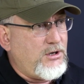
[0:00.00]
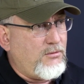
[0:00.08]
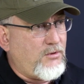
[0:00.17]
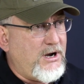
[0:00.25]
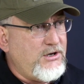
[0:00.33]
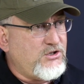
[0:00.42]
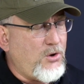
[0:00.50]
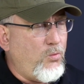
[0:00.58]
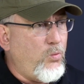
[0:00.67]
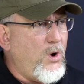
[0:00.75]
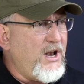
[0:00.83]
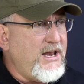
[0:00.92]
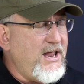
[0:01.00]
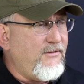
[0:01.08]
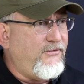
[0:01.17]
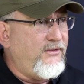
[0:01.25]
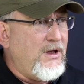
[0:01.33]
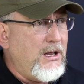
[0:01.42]
So what if
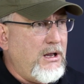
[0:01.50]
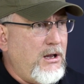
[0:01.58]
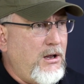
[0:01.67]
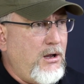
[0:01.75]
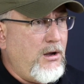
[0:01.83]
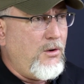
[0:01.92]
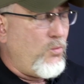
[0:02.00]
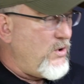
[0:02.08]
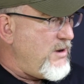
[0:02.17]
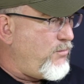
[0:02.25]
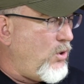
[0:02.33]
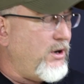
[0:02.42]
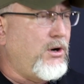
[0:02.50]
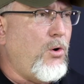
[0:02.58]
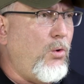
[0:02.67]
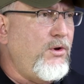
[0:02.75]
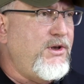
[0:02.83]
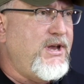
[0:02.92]
we put a golden
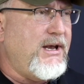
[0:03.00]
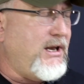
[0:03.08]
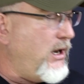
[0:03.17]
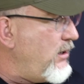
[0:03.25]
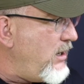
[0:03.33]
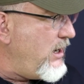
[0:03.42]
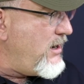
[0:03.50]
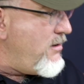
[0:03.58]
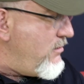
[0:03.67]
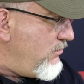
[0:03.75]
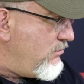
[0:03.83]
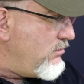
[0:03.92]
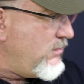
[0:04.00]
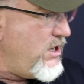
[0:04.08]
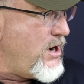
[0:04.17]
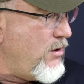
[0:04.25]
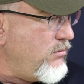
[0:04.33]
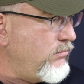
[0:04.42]
ticket in, you know,
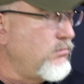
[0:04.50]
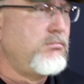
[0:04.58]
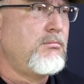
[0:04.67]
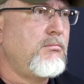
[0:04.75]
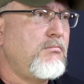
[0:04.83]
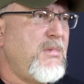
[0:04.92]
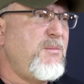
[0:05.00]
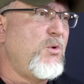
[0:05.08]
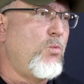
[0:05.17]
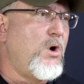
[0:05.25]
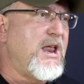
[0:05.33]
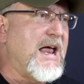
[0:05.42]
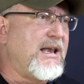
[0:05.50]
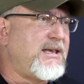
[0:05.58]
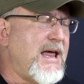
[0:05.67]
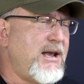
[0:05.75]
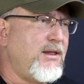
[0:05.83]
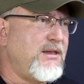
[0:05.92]
maybe 1 out of 10 of
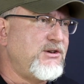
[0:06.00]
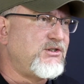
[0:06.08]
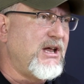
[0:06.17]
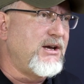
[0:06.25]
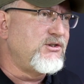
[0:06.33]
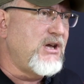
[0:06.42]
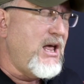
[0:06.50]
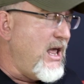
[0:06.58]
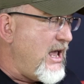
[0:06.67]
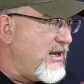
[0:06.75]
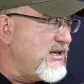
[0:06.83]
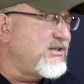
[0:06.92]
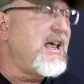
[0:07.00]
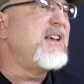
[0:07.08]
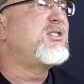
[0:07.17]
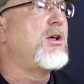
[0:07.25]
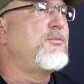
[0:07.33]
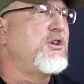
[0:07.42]
these things, and this had something
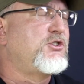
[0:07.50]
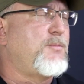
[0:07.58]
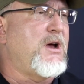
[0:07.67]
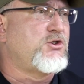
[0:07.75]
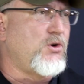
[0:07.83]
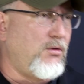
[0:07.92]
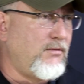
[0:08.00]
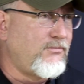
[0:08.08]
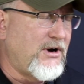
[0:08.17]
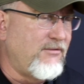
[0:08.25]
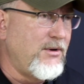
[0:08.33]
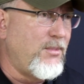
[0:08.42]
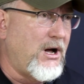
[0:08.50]
special for everybody?